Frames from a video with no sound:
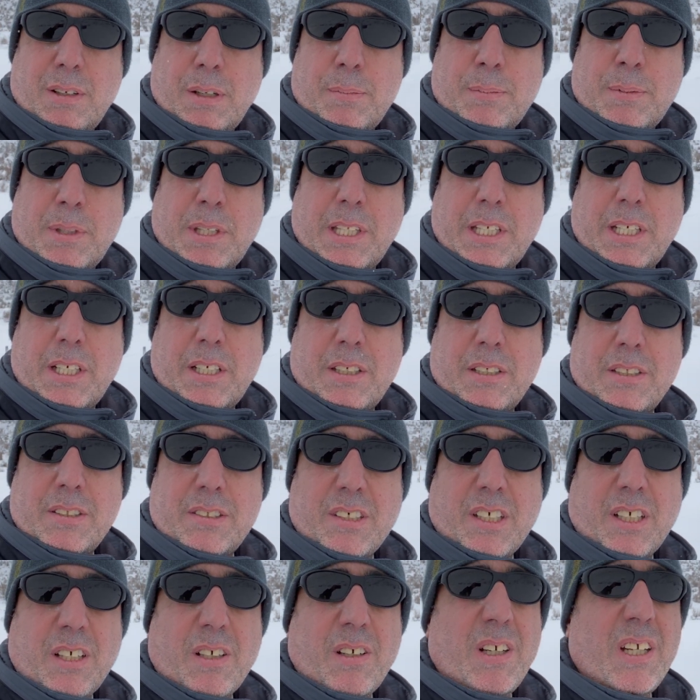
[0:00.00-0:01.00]
to there.
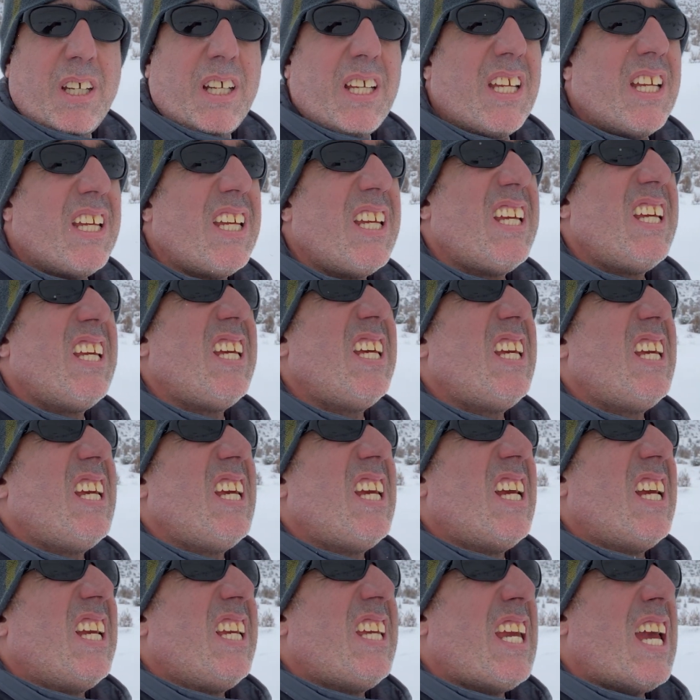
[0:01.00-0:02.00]
So
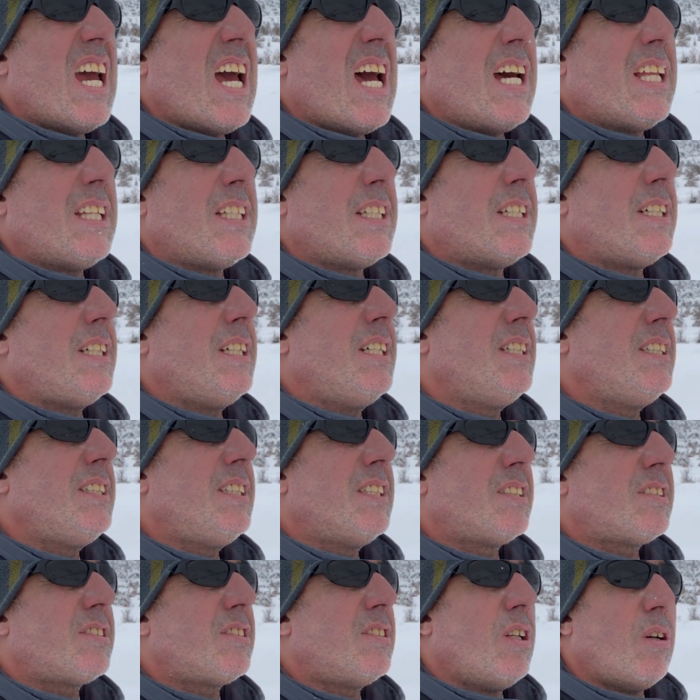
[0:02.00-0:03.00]
yeah, the
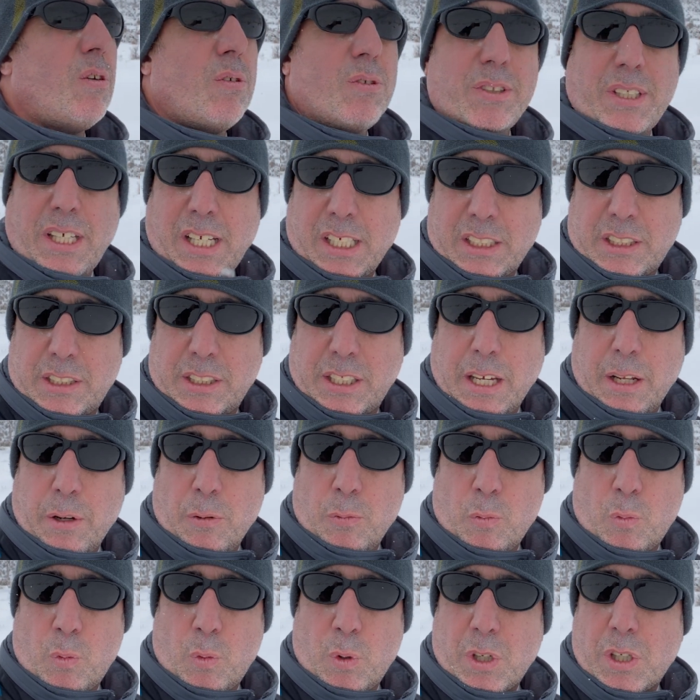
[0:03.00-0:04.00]
snow is actually
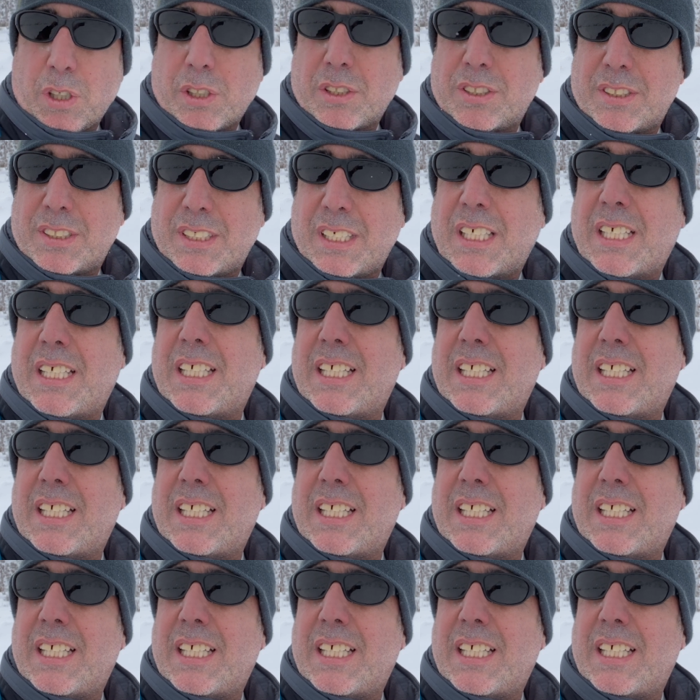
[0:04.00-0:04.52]
getting worse.